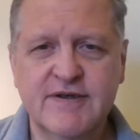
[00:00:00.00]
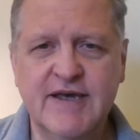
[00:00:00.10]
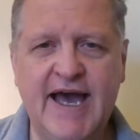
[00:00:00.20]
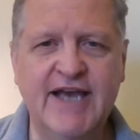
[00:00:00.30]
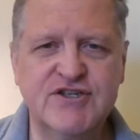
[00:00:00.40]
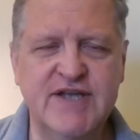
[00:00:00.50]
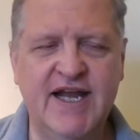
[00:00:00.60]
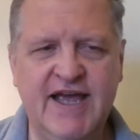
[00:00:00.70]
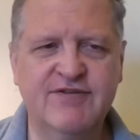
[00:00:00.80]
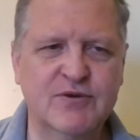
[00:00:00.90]
I should
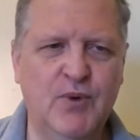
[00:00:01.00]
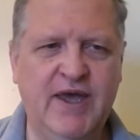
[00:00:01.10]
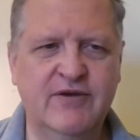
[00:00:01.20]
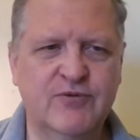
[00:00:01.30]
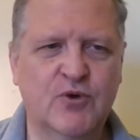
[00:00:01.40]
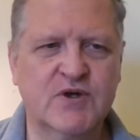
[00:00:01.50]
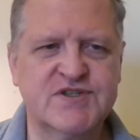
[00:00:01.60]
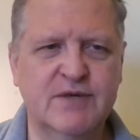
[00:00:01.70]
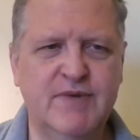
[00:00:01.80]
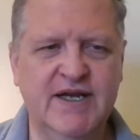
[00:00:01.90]
not have to wait for
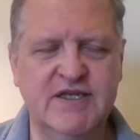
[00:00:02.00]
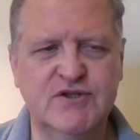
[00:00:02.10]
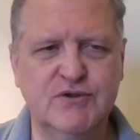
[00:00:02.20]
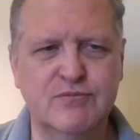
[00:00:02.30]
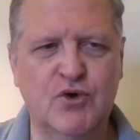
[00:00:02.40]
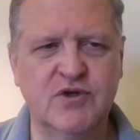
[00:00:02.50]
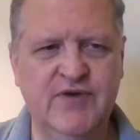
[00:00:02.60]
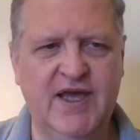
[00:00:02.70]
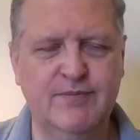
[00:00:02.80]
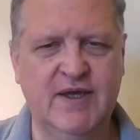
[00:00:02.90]
somebody to
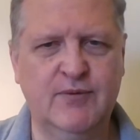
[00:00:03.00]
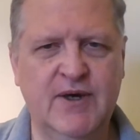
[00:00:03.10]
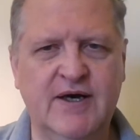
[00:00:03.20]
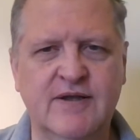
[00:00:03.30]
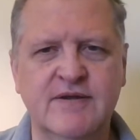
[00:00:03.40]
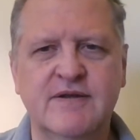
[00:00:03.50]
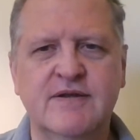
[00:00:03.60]
motivate me. Well,